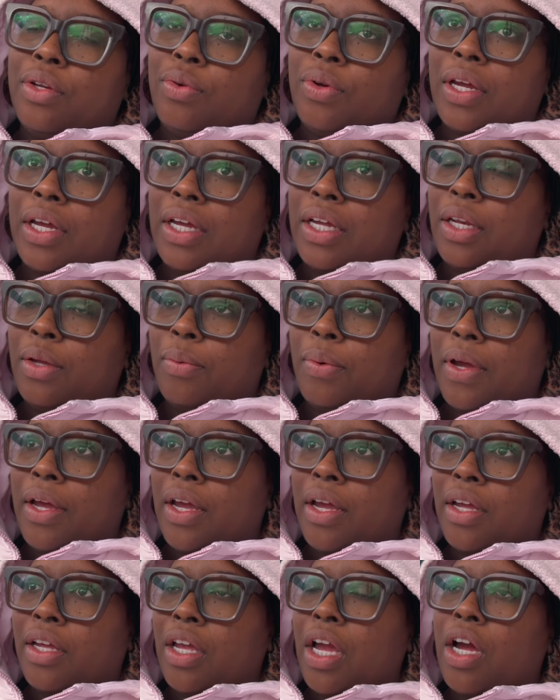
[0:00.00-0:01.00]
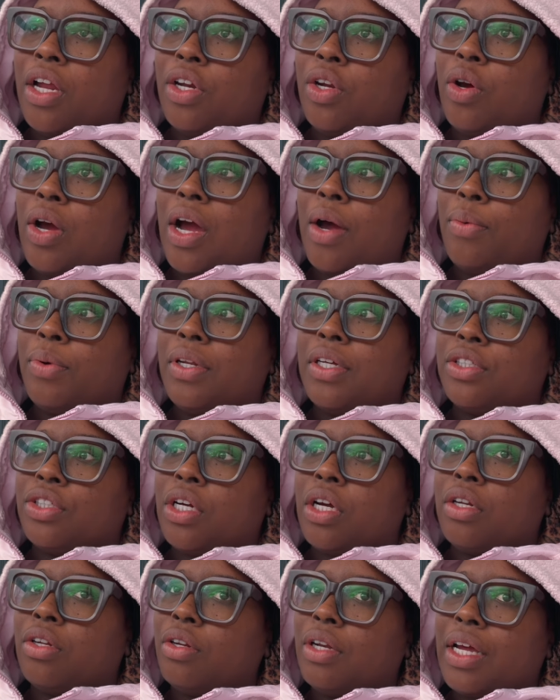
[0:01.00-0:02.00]
do that anyway. Y'all know I would let
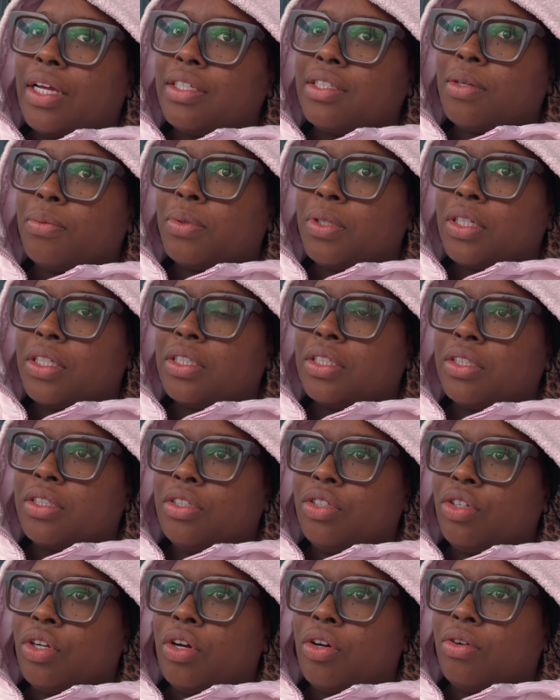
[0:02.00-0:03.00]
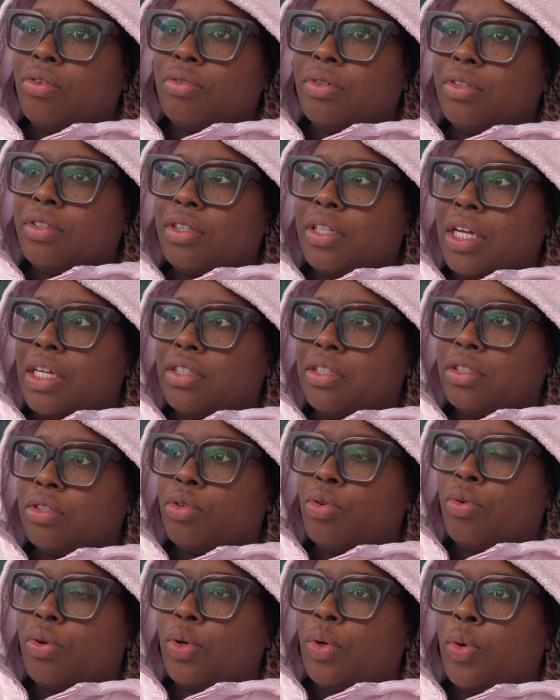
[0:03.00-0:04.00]
y'all know like something that's you know things that's
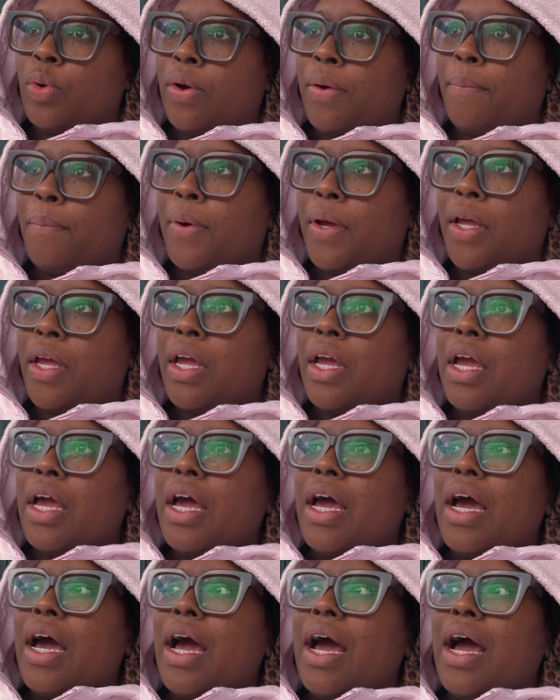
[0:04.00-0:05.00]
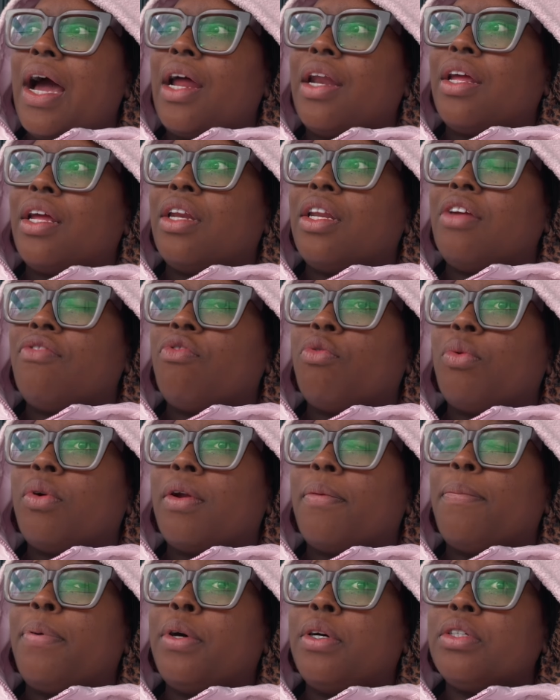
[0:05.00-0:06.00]
going on, but. I didn't even want
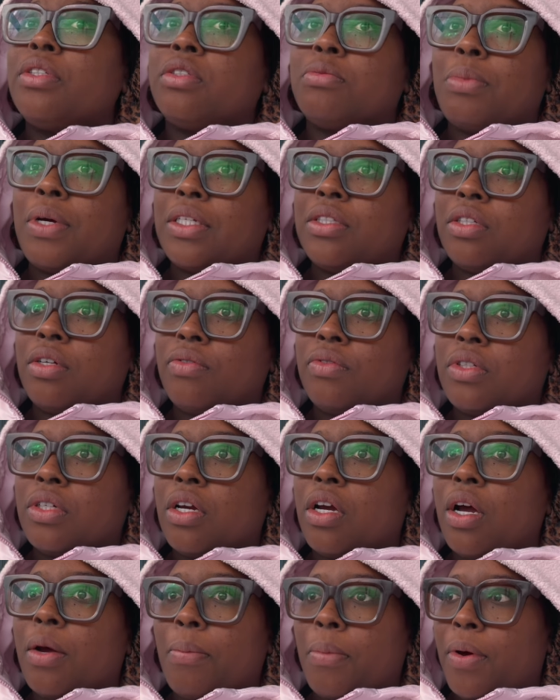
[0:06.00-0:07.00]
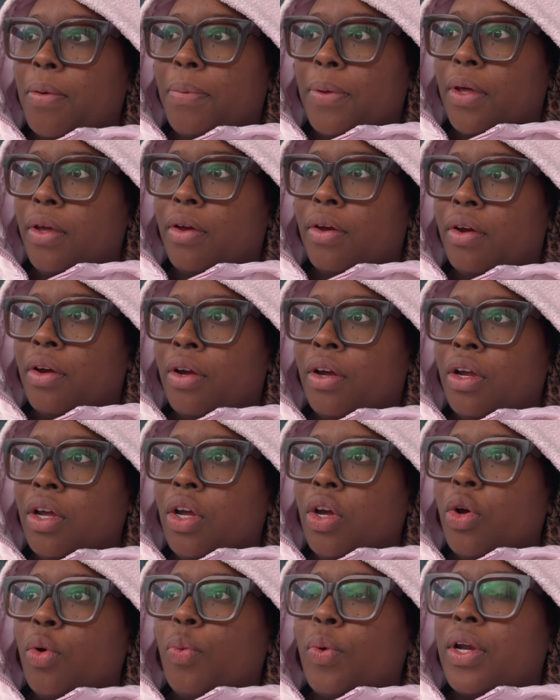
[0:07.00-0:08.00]
to push myself to come up here
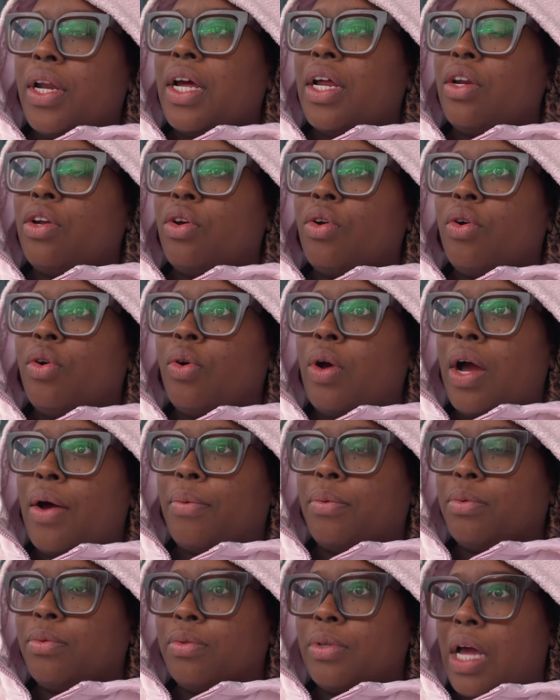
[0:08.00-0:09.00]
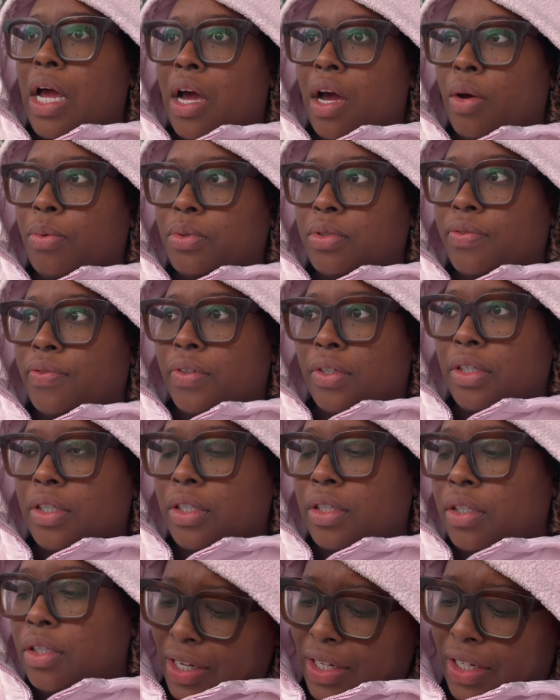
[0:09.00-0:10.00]
when I know I, how I was
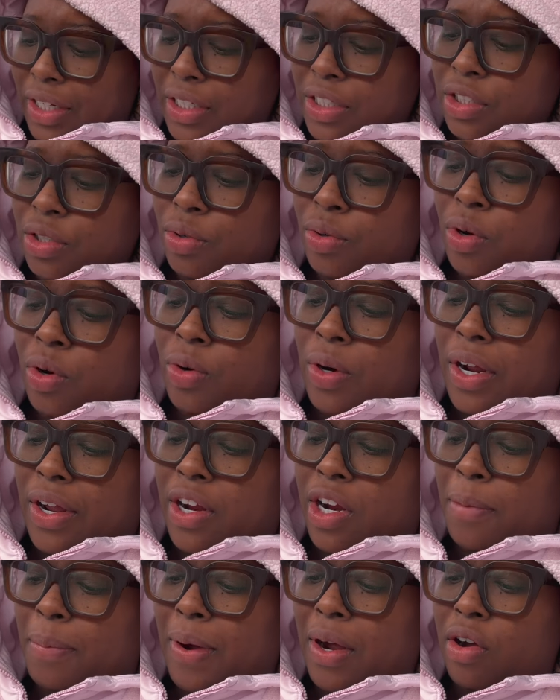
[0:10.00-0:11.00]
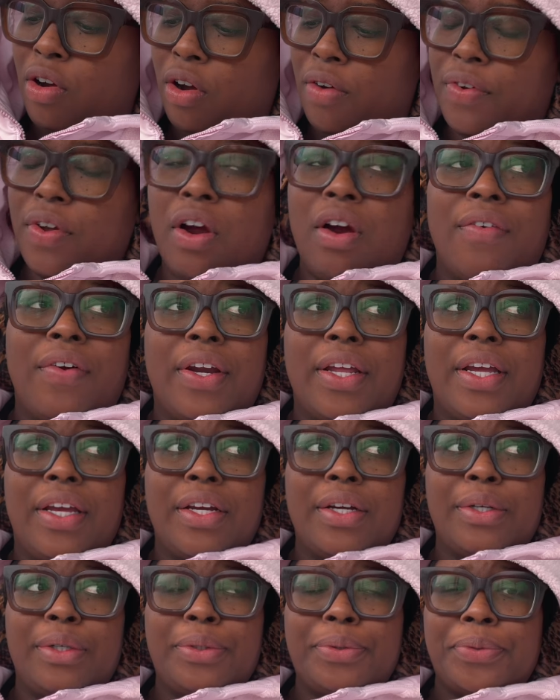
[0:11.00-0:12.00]
feeling. It's so cold out here. My coffee already
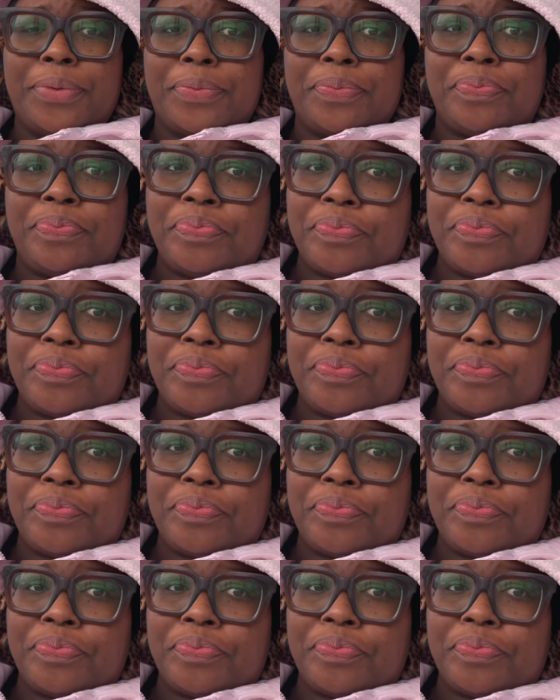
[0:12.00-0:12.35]
getting cold.